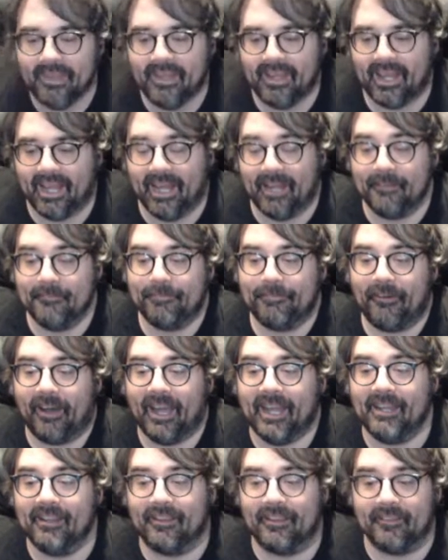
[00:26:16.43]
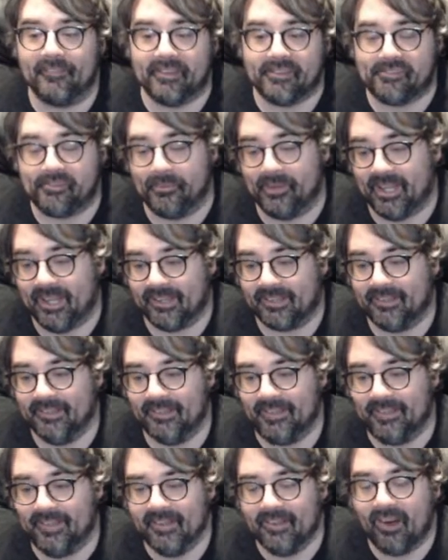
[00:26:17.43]
And finally, this week,
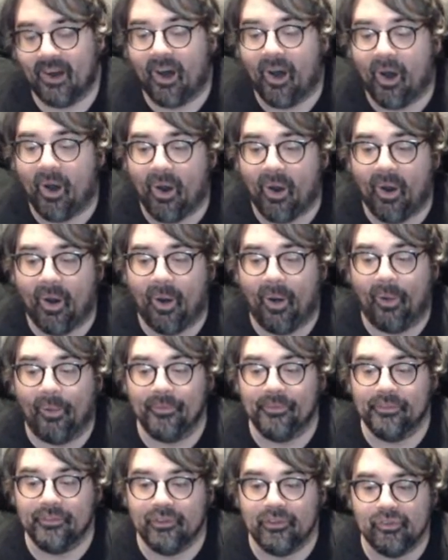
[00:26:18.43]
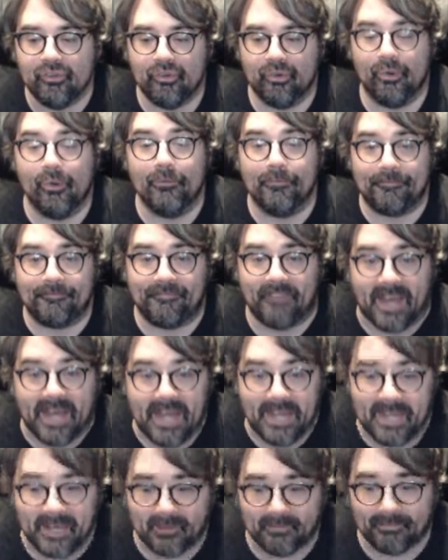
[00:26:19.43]
all new
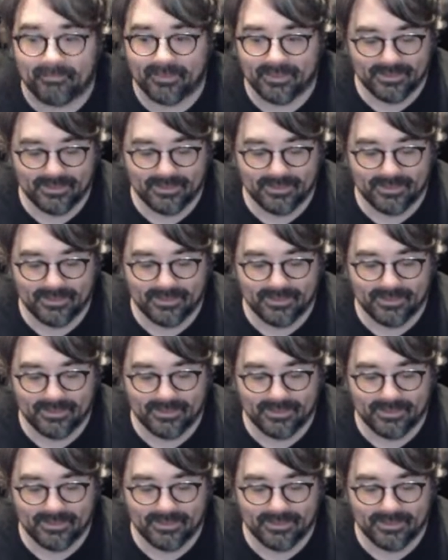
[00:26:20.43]
Venom.